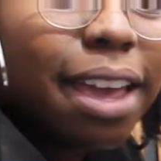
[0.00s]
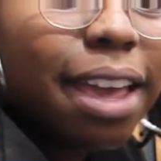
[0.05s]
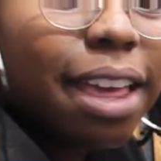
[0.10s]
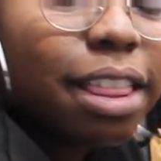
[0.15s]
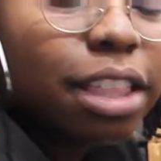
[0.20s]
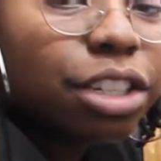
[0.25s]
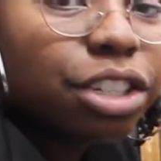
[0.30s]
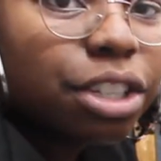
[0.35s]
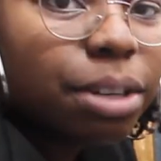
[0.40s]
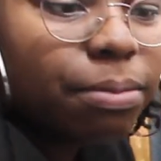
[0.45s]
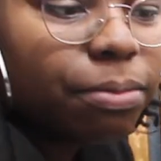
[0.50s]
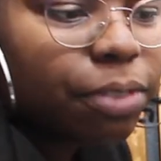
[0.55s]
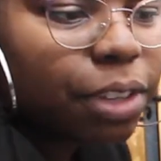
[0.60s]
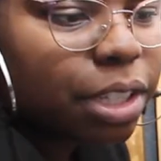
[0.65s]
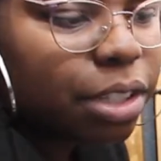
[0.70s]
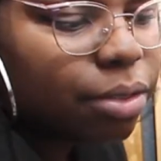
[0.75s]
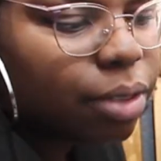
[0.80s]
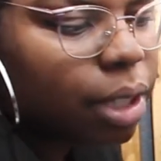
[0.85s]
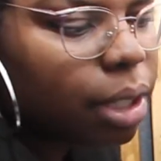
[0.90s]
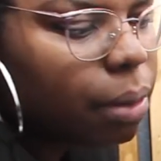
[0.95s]
the shim
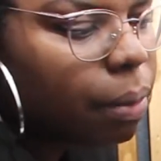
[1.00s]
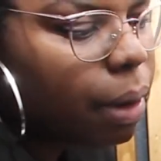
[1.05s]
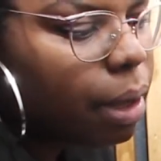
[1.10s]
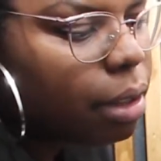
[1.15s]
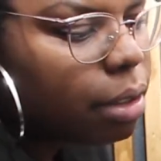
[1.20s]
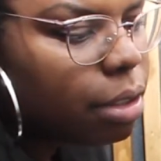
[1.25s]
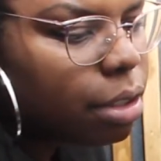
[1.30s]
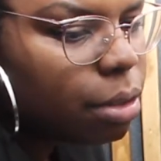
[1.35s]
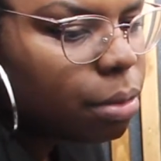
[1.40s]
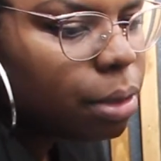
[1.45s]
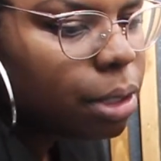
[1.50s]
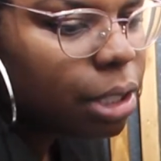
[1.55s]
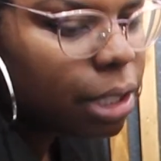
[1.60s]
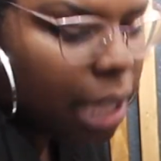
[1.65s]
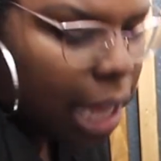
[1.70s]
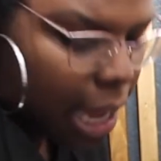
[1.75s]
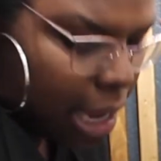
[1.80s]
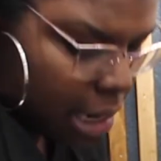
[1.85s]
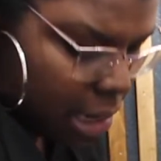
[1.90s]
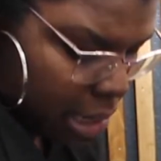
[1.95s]
fits really well, so we'll do
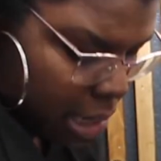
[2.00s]
that.